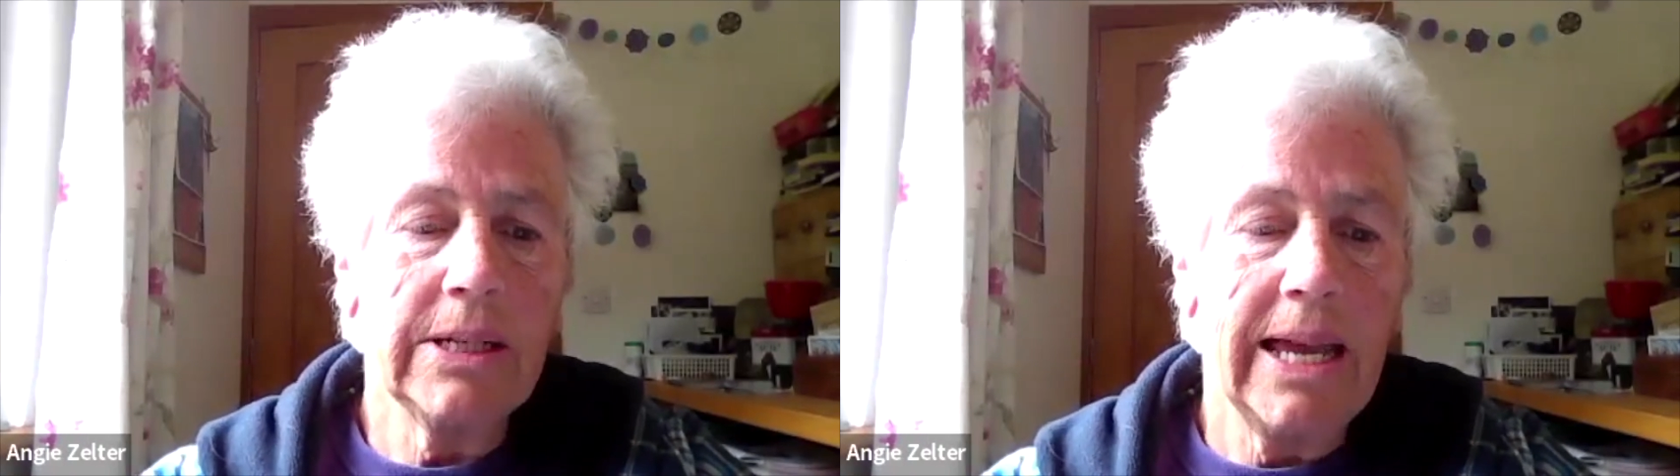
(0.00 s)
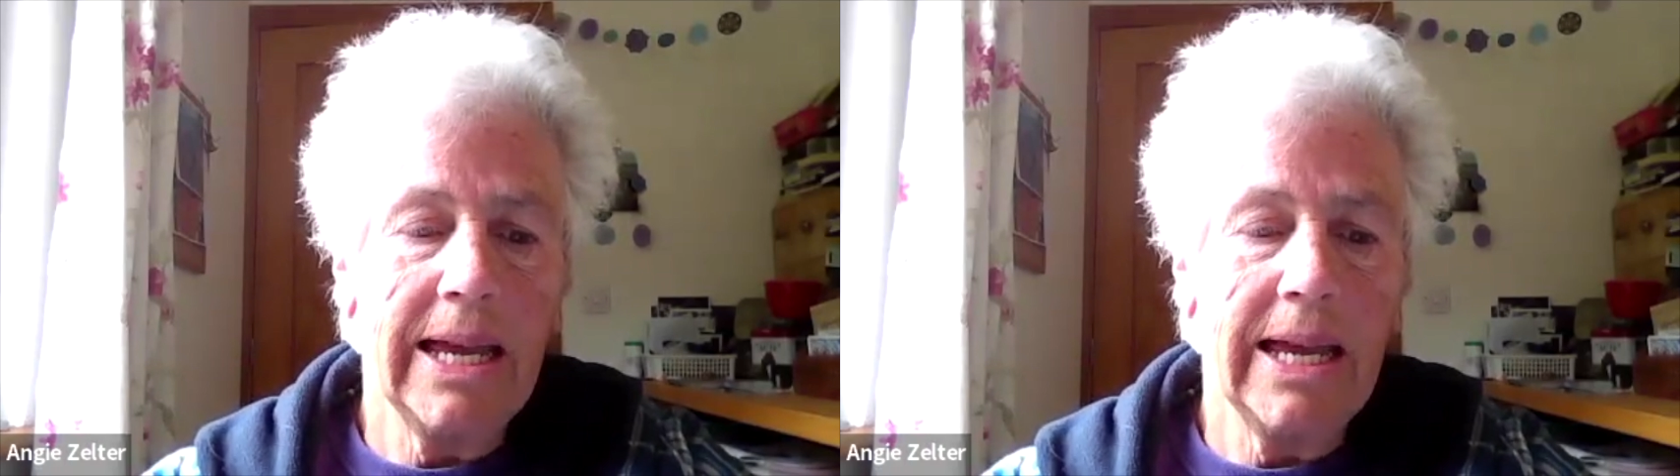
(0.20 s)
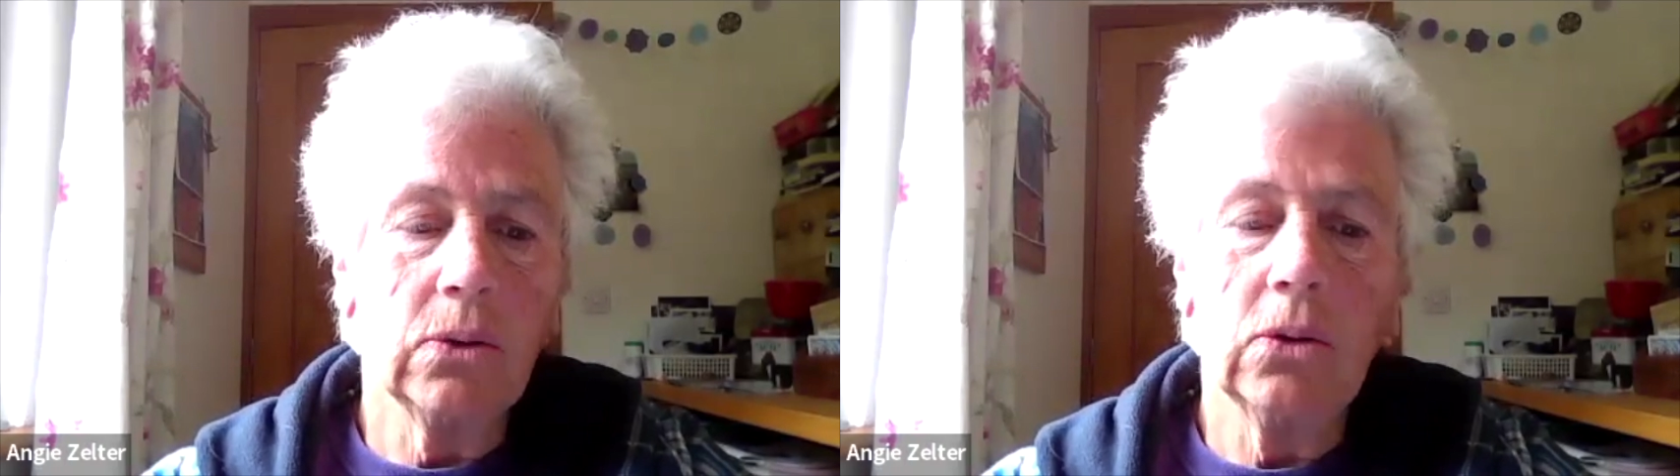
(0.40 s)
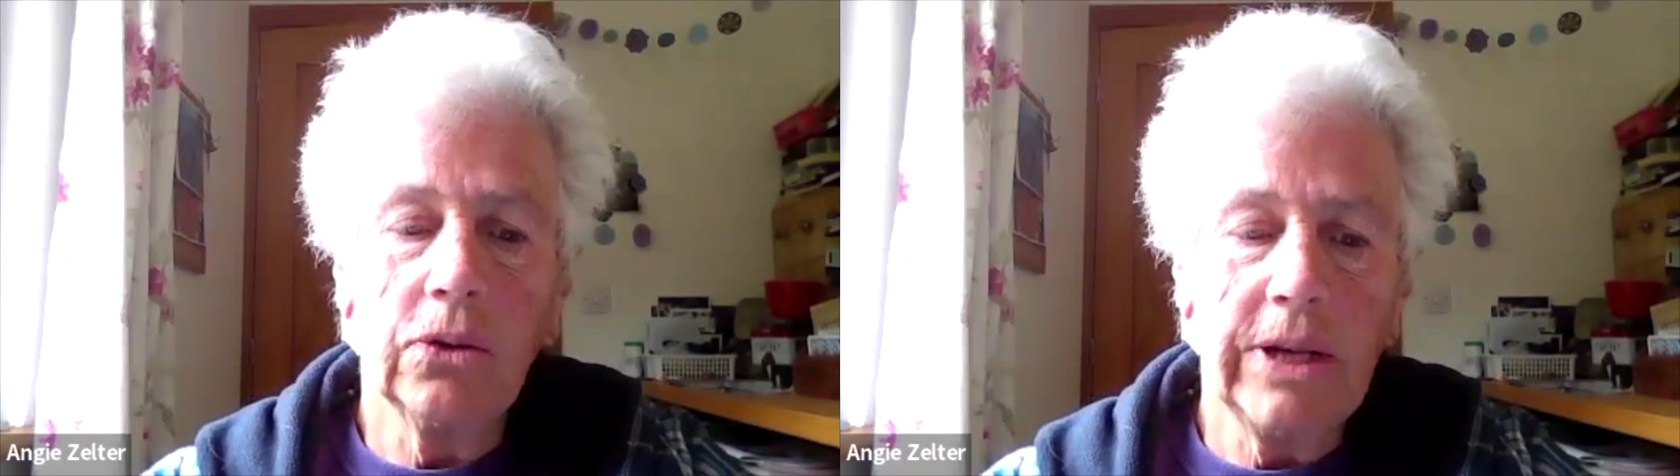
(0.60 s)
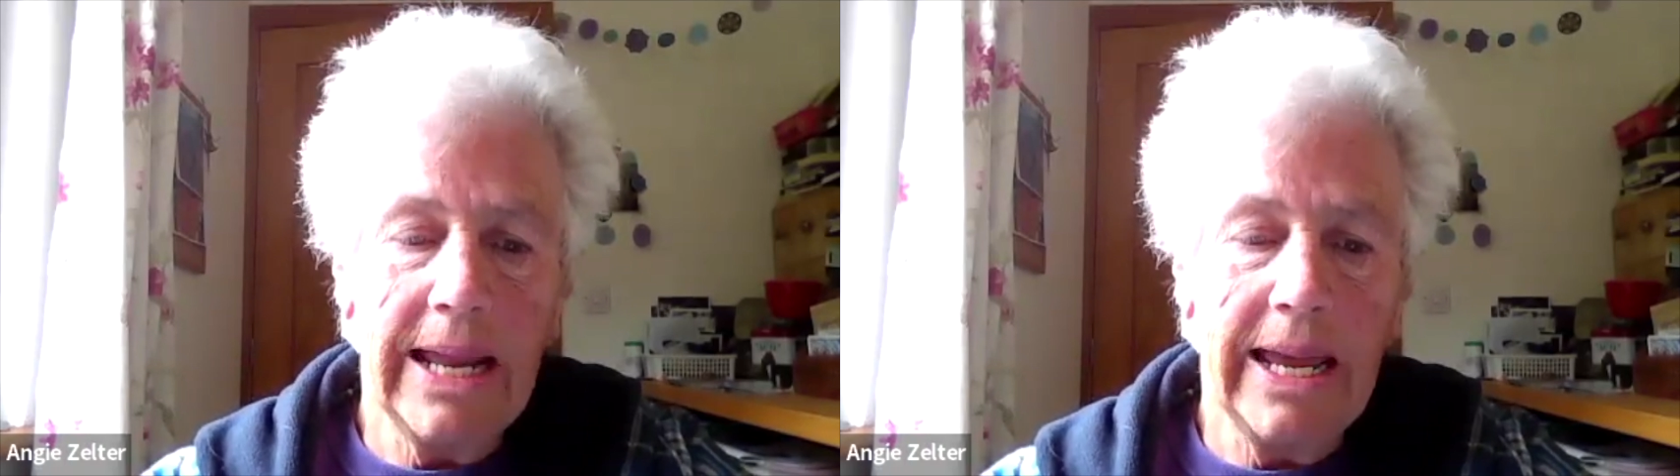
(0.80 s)
attack
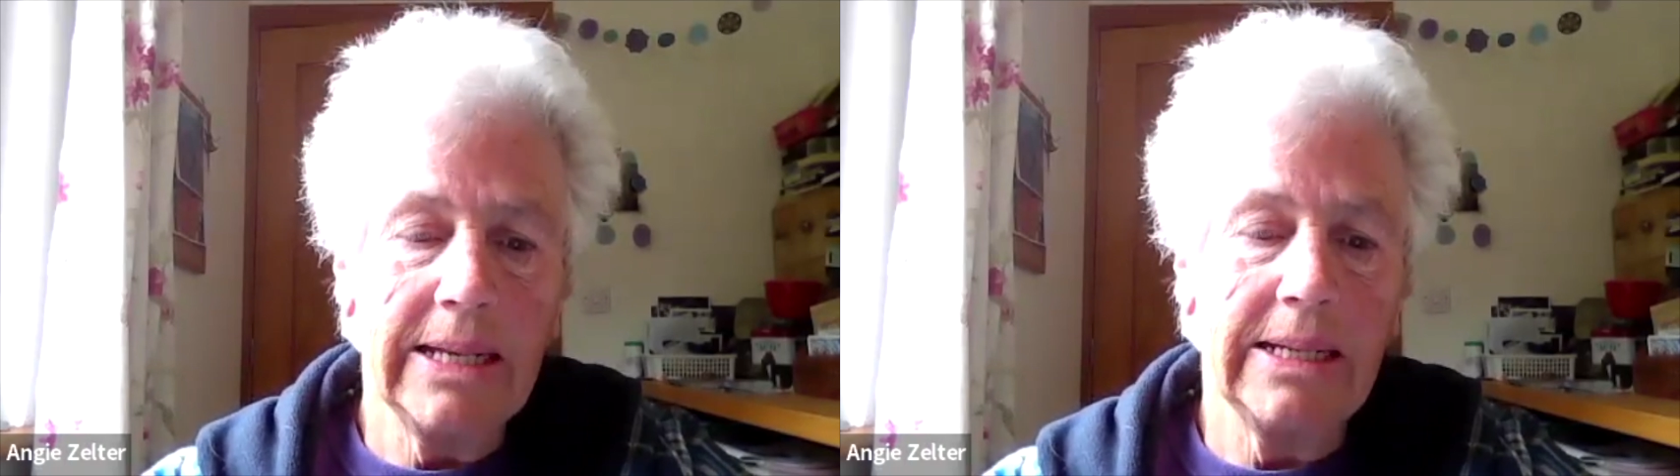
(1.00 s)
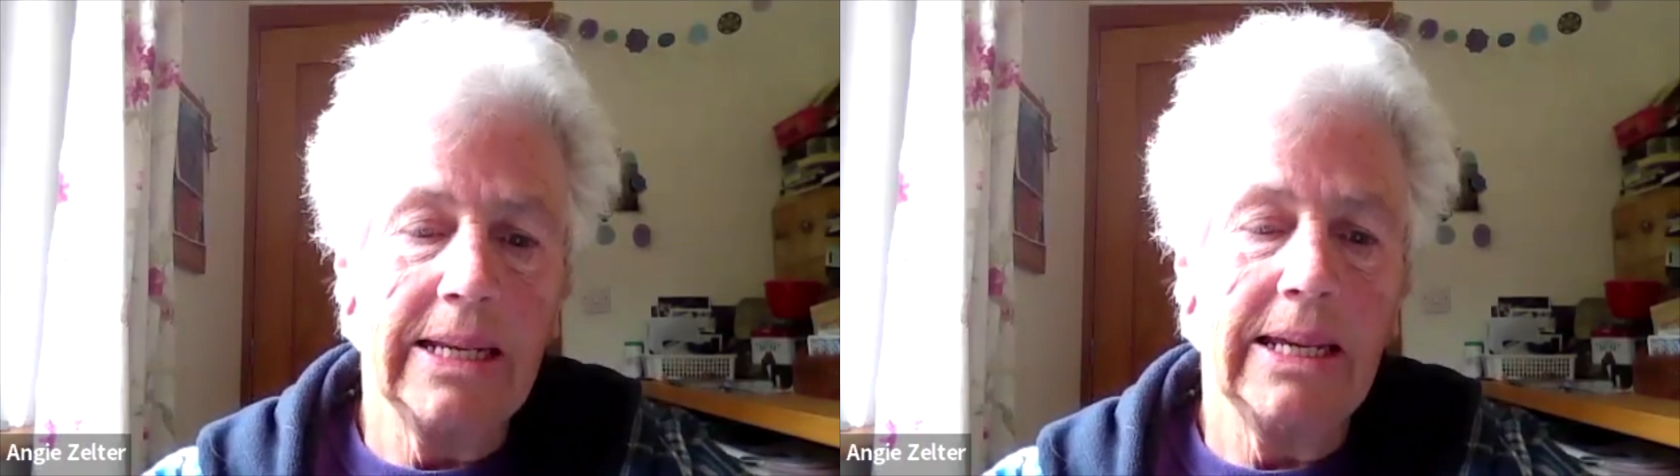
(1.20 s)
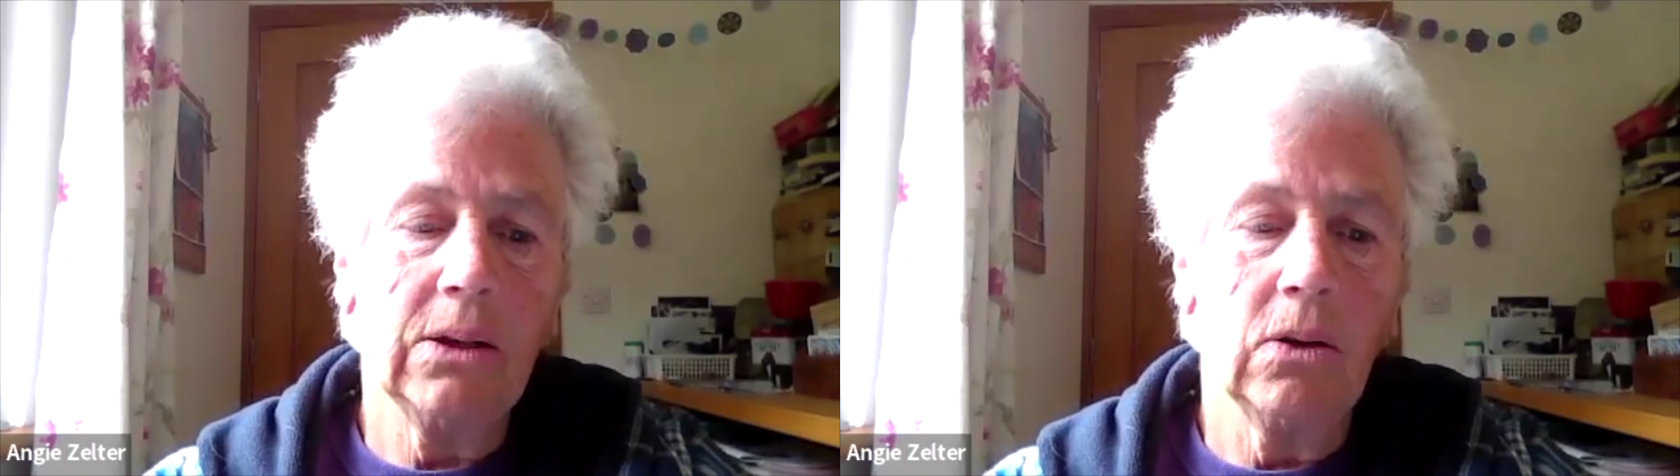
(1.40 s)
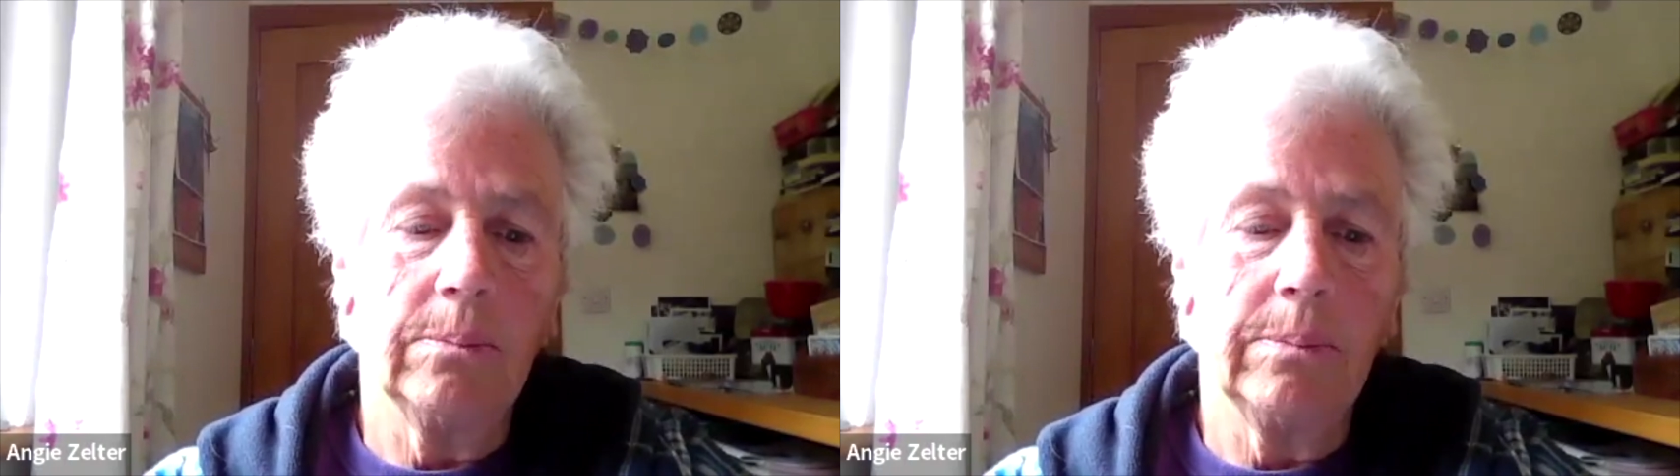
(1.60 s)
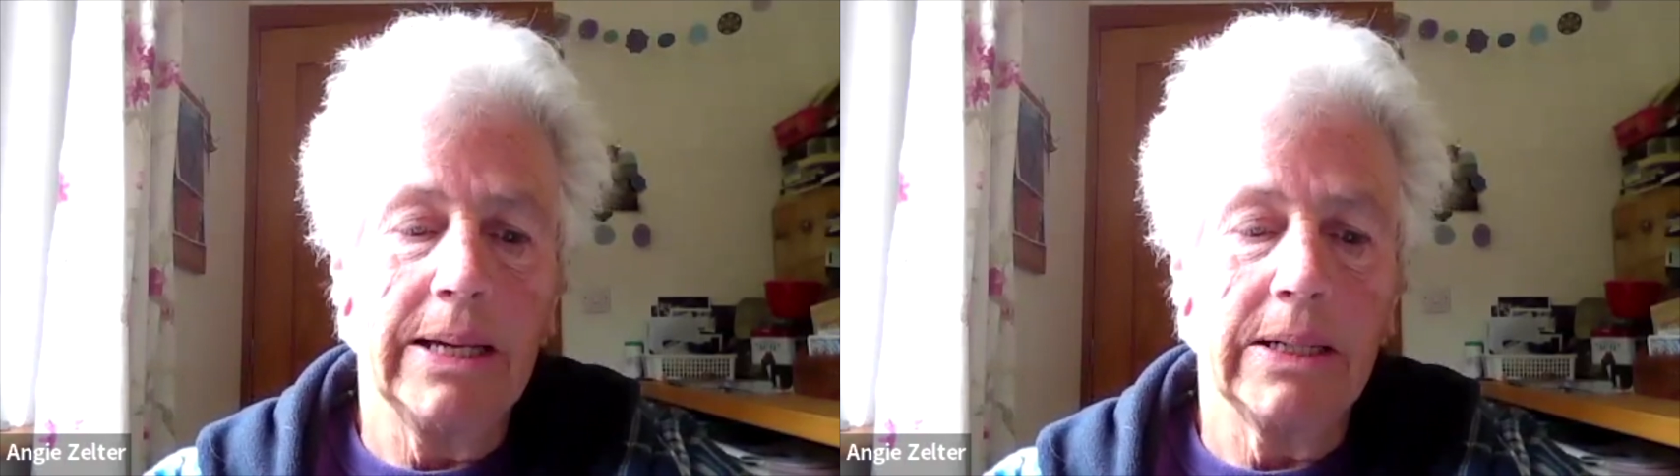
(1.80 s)
or in air-to-air
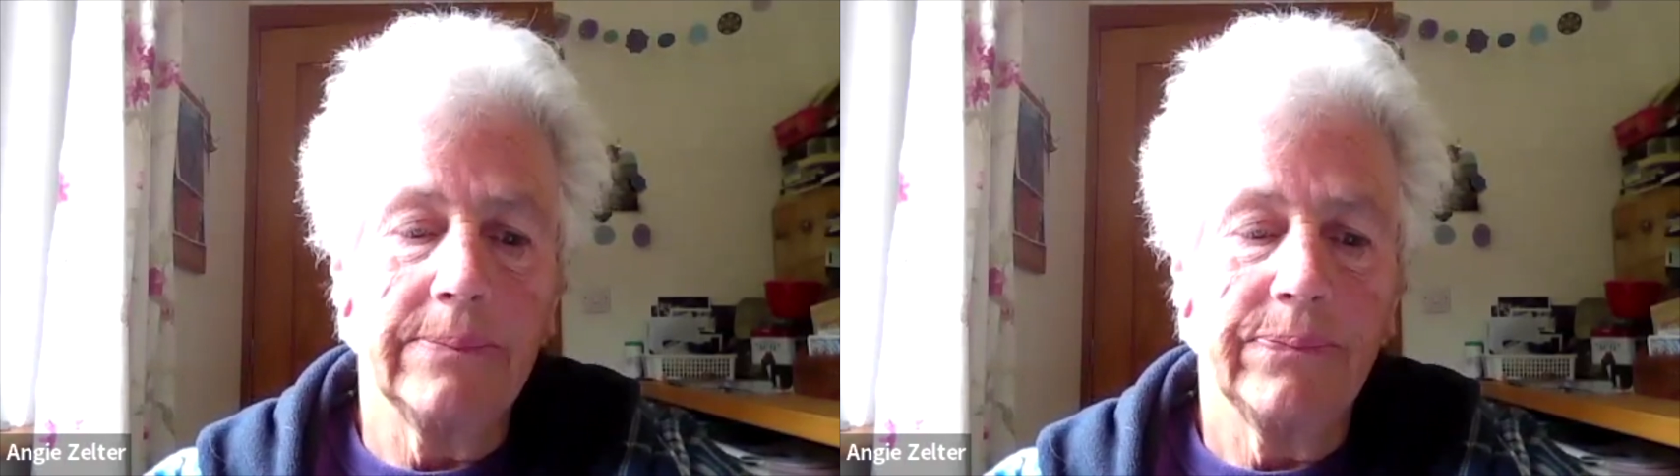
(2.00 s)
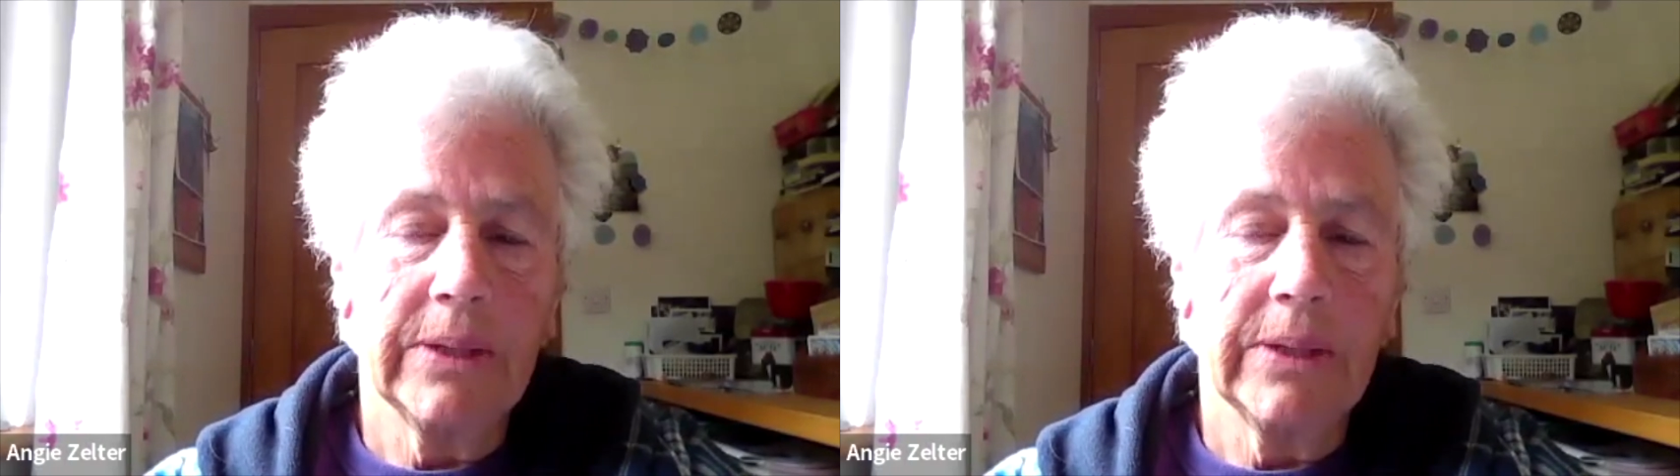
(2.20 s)
combat.